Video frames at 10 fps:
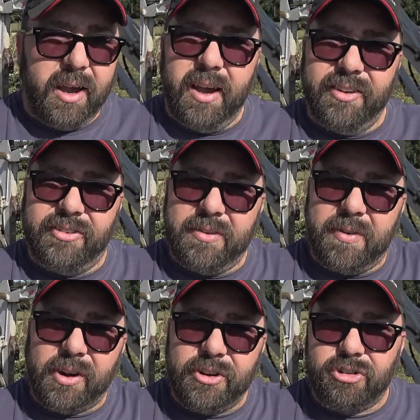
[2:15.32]
and see
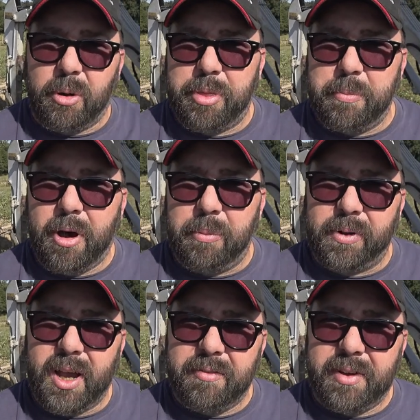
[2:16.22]
if I can drop the
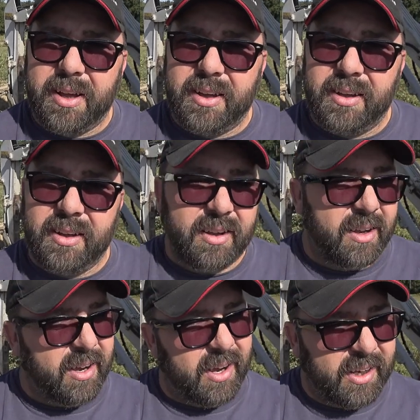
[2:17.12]
bottom cover
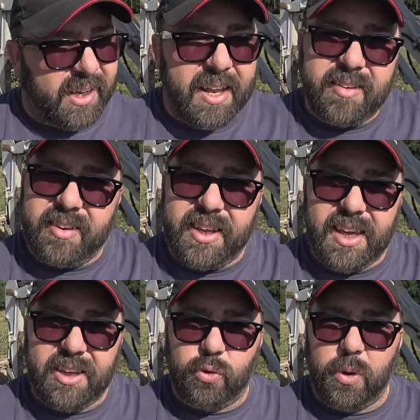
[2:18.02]
and get to
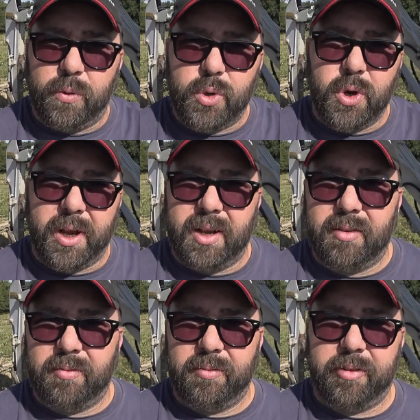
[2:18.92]
the swivel joint
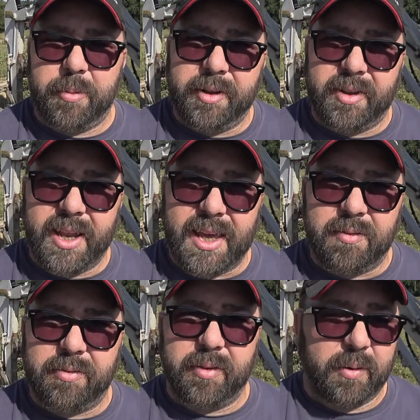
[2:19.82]
from
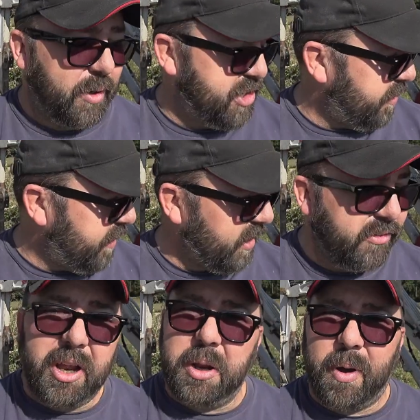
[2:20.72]
underneath, which I think
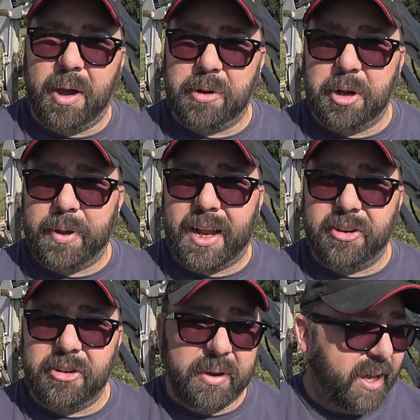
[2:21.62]
is the only way I'm going to be able to do